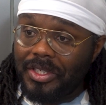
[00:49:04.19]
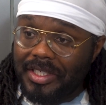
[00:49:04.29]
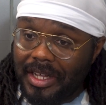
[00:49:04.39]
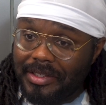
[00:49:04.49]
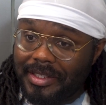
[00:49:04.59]
on
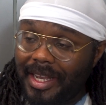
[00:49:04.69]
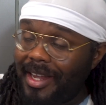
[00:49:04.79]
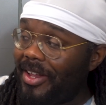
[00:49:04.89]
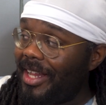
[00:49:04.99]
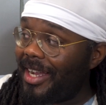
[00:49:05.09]
the south
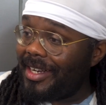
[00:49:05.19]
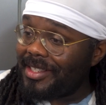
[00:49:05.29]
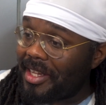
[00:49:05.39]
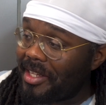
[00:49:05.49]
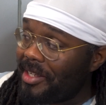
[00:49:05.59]
side. All I got
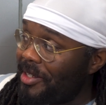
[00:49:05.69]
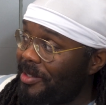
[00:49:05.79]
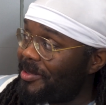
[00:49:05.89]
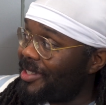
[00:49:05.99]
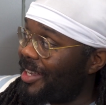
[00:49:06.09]
is
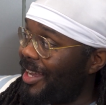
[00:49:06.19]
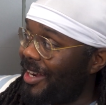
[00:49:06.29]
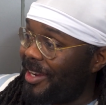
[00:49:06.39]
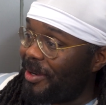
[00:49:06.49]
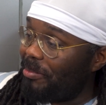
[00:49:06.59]
clubs and
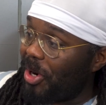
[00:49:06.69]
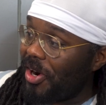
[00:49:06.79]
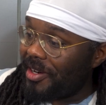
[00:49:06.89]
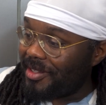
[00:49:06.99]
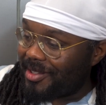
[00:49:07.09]
goddamn
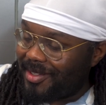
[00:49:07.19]
bars.